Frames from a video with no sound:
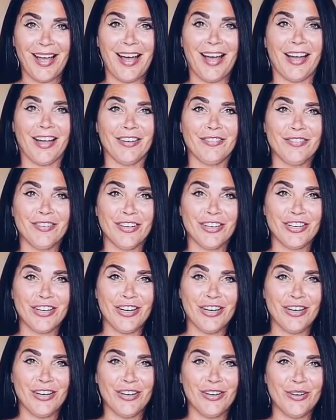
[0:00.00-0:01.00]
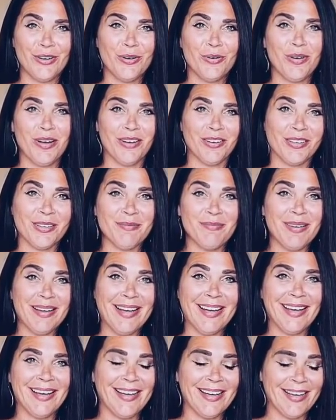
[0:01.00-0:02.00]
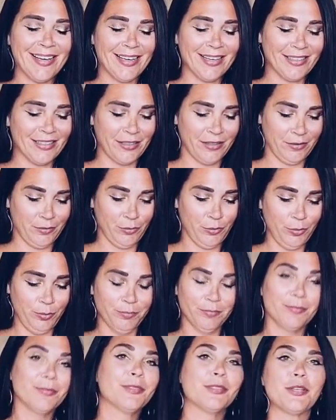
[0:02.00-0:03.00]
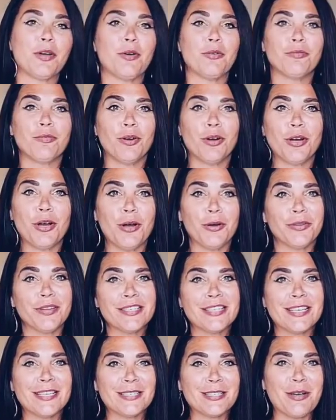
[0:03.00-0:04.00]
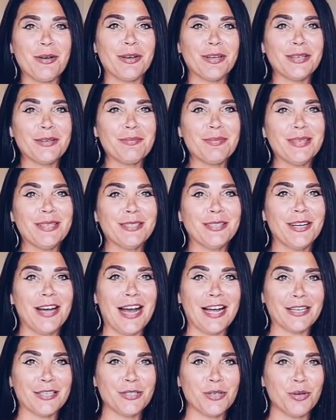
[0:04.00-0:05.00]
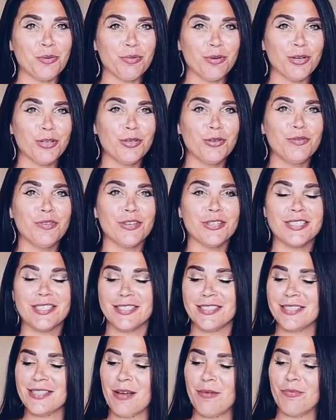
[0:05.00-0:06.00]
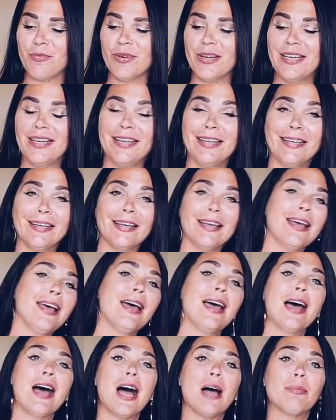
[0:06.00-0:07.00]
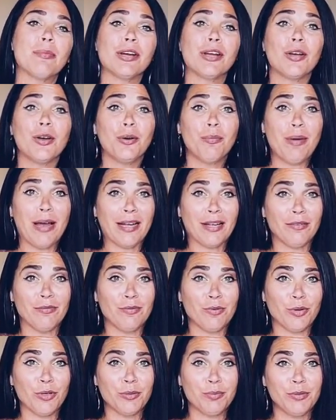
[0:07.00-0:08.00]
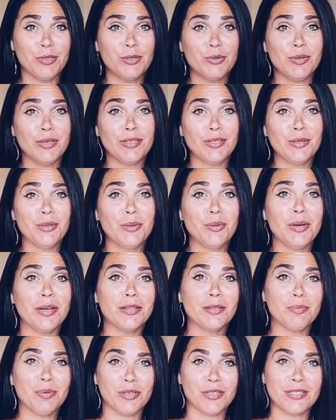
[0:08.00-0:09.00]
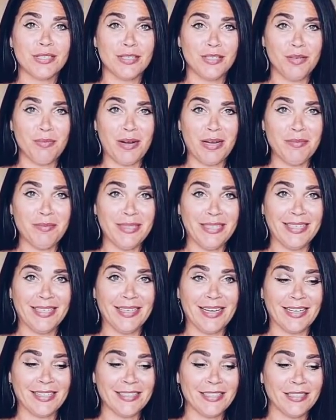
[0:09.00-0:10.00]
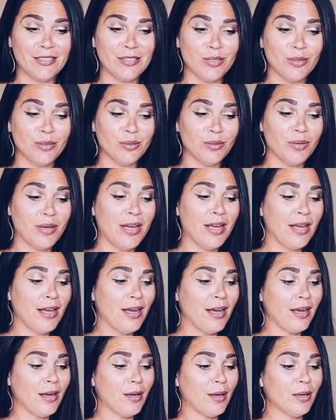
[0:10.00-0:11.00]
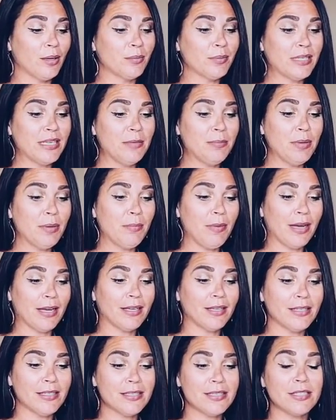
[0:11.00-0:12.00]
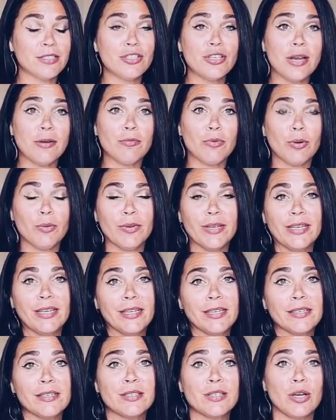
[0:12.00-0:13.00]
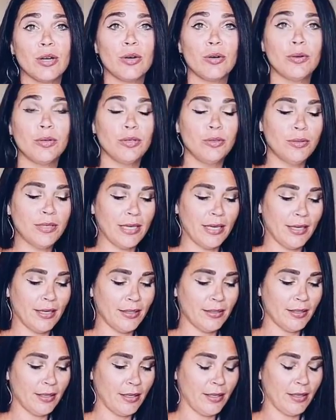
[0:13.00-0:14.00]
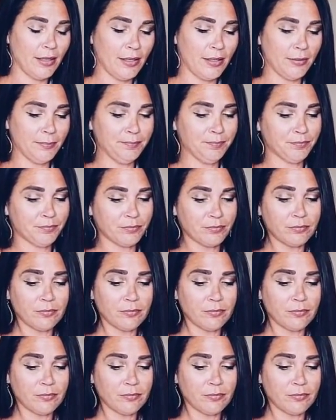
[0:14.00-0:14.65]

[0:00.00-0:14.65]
Hi, Virgo. Welcome back. So Virgo, this is going to be your October you versus them reading. I'm going to go back and forth between you and the person you might be connecting to. Um, keep in mind, it's a general reading, so you can um,